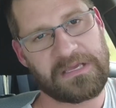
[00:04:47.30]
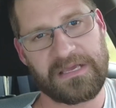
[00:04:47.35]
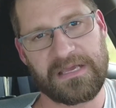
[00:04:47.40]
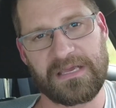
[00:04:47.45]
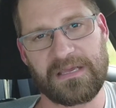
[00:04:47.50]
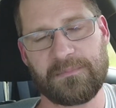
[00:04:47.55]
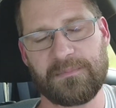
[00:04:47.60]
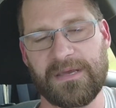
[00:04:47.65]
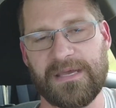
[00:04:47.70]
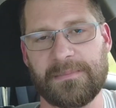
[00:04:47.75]

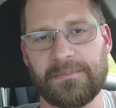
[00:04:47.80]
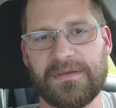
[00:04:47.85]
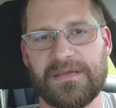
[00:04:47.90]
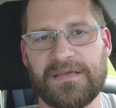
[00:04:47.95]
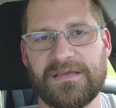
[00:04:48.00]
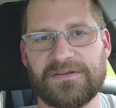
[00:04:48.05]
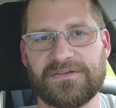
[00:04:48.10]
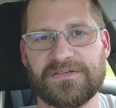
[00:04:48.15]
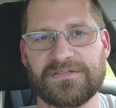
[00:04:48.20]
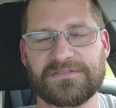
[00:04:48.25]
It may
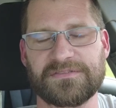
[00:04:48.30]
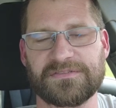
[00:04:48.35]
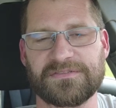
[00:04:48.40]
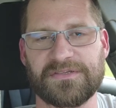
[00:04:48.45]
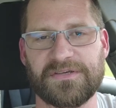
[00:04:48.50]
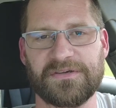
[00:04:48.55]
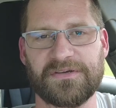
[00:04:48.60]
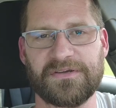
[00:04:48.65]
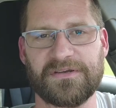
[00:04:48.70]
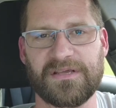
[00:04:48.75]
be just as
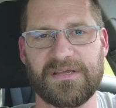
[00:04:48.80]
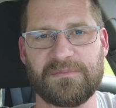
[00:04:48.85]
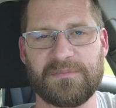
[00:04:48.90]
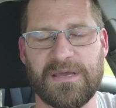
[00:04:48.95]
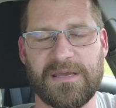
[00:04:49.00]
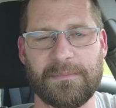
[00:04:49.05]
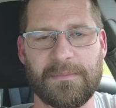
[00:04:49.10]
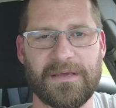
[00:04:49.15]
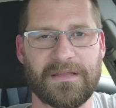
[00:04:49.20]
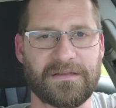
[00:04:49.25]
good. It
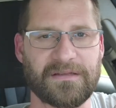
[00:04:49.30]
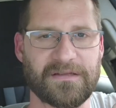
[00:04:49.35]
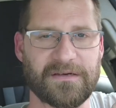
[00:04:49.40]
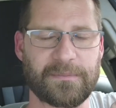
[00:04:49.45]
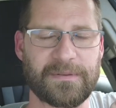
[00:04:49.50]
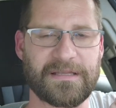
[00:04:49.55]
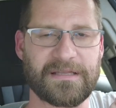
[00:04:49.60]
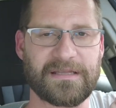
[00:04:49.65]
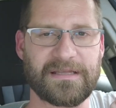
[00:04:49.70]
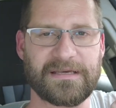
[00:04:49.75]
may be a little
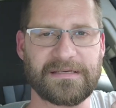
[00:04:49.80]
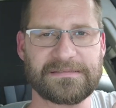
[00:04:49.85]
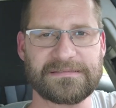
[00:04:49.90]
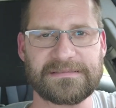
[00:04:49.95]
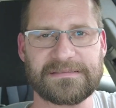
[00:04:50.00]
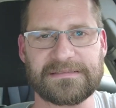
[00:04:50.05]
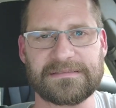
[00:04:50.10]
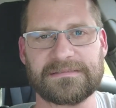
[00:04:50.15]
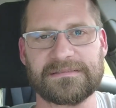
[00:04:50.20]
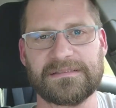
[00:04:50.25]
bit
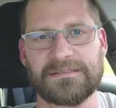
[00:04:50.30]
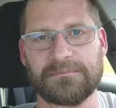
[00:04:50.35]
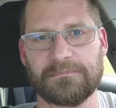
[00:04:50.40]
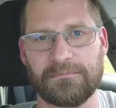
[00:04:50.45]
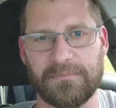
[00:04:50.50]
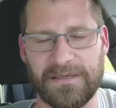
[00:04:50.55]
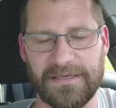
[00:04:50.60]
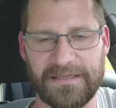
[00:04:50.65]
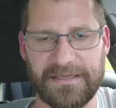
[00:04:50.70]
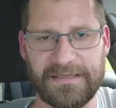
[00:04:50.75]
less,
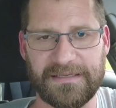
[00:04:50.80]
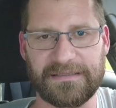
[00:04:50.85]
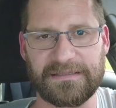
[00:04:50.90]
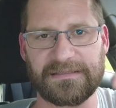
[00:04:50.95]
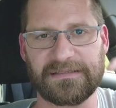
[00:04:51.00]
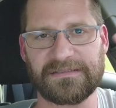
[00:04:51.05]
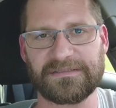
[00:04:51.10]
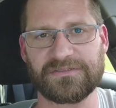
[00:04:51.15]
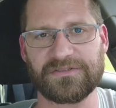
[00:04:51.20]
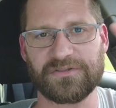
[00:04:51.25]
but at
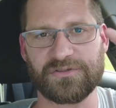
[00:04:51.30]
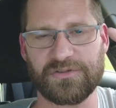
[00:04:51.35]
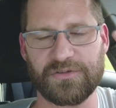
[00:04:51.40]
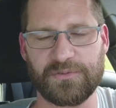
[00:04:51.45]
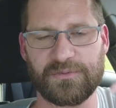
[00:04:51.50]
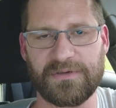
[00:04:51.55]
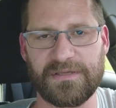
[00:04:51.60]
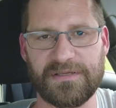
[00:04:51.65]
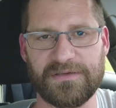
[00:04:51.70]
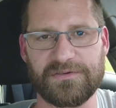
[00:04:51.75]
least
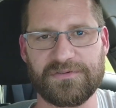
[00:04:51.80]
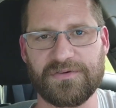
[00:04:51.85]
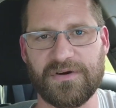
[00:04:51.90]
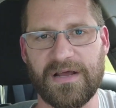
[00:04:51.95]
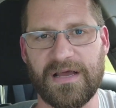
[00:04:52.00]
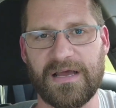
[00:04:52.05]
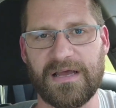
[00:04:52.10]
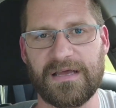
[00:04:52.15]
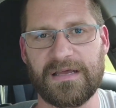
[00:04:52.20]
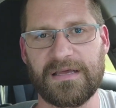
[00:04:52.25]
you did
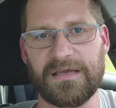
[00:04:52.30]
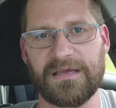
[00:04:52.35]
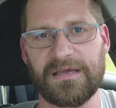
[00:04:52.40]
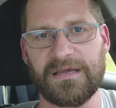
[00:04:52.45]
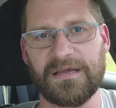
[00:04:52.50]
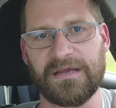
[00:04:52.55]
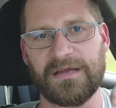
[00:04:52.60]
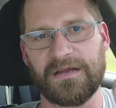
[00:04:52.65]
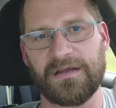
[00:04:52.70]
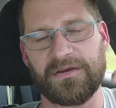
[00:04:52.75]
try.
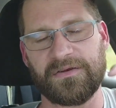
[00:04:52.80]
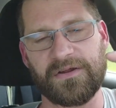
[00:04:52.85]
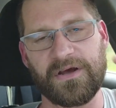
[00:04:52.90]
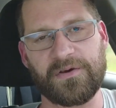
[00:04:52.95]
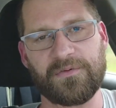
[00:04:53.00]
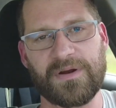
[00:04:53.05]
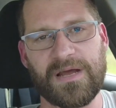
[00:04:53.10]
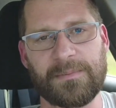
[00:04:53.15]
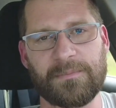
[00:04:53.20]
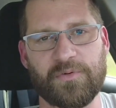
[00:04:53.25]

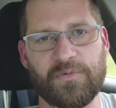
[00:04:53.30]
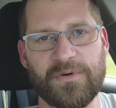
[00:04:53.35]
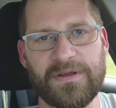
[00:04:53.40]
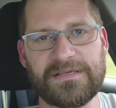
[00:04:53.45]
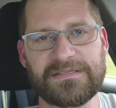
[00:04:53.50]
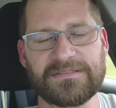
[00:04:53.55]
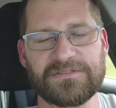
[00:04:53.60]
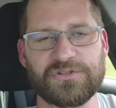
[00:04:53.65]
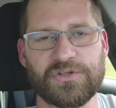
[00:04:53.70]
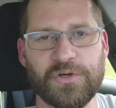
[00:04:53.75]
No rhyme or
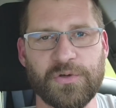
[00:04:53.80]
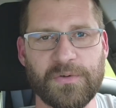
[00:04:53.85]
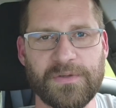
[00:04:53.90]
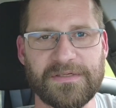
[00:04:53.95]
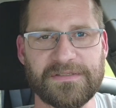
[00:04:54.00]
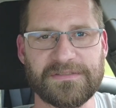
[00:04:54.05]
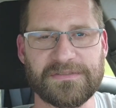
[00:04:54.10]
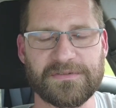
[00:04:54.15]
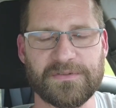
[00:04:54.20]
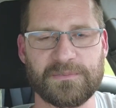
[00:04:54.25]
reason to
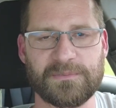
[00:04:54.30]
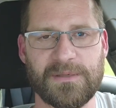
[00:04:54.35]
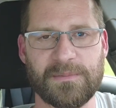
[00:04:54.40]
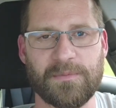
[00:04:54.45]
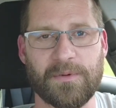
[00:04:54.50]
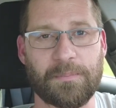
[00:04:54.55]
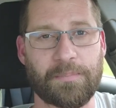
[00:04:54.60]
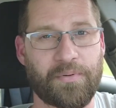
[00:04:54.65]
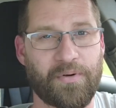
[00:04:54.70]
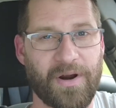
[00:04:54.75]
it. Just
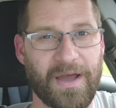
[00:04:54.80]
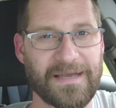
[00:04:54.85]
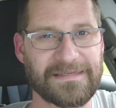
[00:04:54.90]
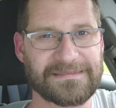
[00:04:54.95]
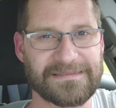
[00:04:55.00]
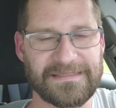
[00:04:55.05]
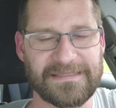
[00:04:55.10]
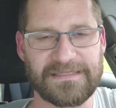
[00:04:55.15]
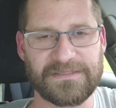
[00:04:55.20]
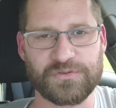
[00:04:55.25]
remember
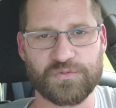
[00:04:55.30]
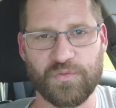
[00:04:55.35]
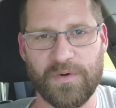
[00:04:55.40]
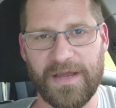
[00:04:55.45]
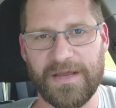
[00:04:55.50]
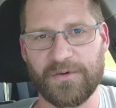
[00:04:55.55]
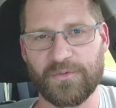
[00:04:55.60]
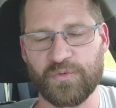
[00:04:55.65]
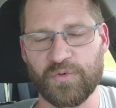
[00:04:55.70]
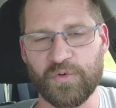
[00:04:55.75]
price is
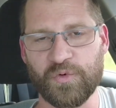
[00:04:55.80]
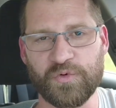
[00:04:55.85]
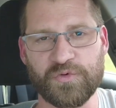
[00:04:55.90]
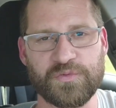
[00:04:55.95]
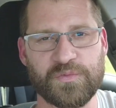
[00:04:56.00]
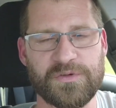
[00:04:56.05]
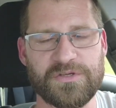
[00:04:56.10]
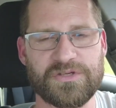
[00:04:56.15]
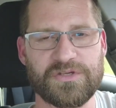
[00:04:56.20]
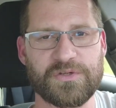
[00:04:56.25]
right
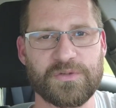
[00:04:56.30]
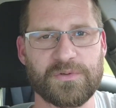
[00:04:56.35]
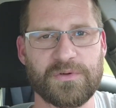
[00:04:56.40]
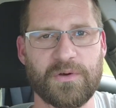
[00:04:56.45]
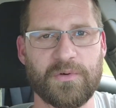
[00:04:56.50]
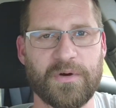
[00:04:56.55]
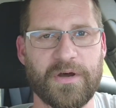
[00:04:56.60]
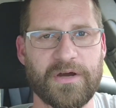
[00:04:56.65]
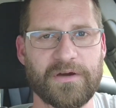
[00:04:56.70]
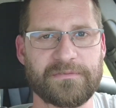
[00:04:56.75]
rules. Once you
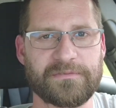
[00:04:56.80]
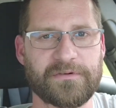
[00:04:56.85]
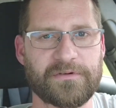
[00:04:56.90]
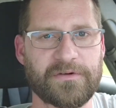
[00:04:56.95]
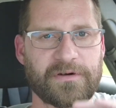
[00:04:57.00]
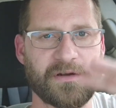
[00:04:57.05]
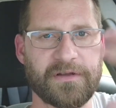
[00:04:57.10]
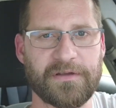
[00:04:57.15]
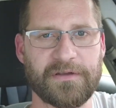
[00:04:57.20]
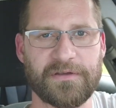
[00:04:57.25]
go
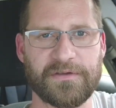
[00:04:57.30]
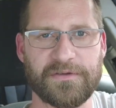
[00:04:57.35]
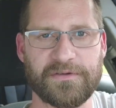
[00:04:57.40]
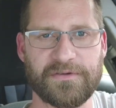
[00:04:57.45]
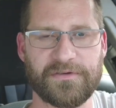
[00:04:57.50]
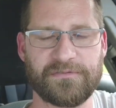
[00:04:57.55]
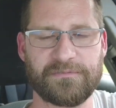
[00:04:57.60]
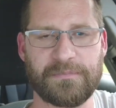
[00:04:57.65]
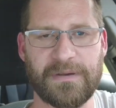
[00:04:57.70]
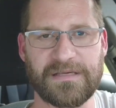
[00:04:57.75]
over,
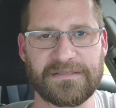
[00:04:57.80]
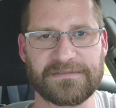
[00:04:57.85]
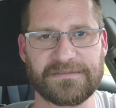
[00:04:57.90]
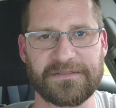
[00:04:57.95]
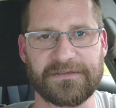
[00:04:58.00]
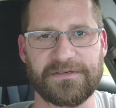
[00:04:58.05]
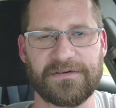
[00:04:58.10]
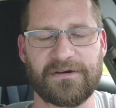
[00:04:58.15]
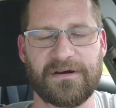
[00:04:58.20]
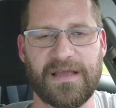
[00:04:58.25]
you've
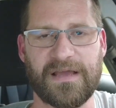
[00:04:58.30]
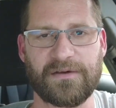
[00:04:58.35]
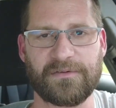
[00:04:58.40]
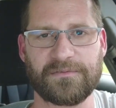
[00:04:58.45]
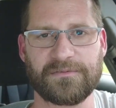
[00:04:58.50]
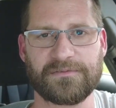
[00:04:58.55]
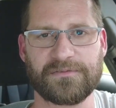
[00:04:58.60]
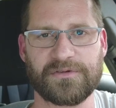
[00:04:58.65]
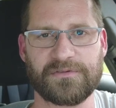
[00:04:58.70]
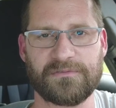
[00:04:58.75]
busted. You're out.
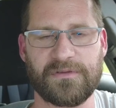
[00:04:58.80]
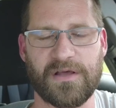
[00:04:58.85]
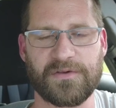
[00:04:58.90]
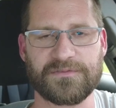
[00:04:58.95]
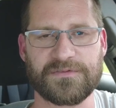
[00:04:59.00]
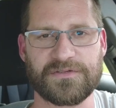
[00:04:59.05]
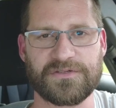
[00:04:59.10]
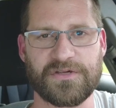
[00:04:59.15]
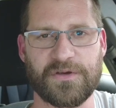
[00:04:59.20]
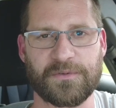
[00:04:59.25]
You've
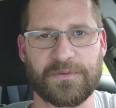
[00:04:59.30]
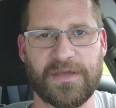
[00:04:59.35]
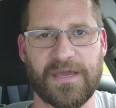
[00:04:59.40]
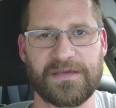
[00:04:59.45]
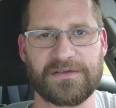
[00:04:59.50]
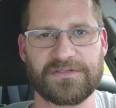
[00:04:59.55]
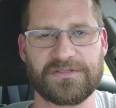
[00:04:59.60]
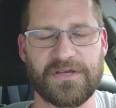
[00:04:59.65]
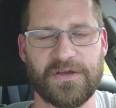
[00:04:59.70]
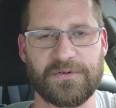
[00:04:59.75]
lost the
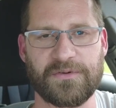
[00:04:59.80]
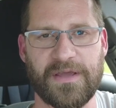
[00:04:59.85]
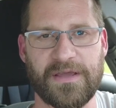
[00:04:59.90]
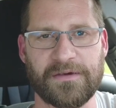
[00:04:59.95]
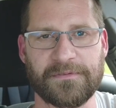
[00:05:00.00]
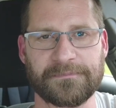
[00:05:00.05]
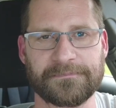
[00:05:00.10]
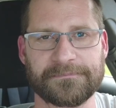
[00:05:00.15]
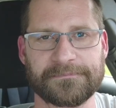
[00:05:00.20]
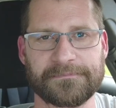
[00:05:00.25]
showcase
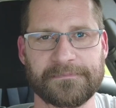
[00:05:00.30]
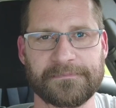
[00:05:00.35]
showdown,